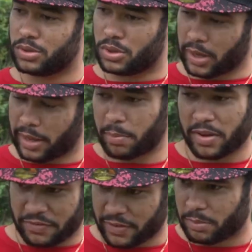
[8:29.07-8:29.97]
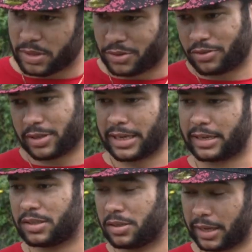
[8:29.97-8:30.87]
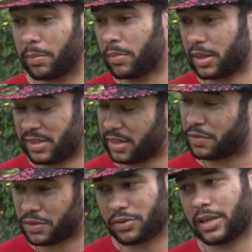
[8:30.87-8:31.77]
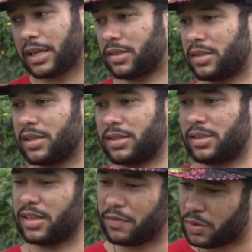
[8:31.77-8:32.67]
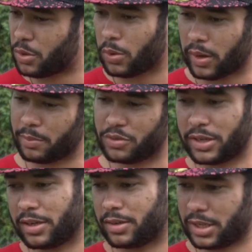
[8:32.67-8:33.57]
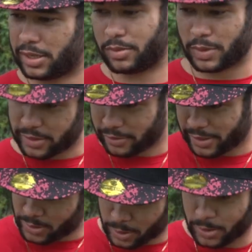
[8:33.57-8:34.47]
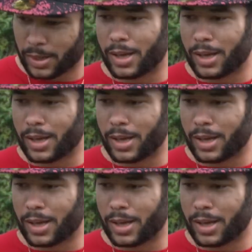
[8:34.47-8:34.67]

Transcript: to help my family to relax, to help myself to relax, because even though I'm trying to take it with a grain of salt,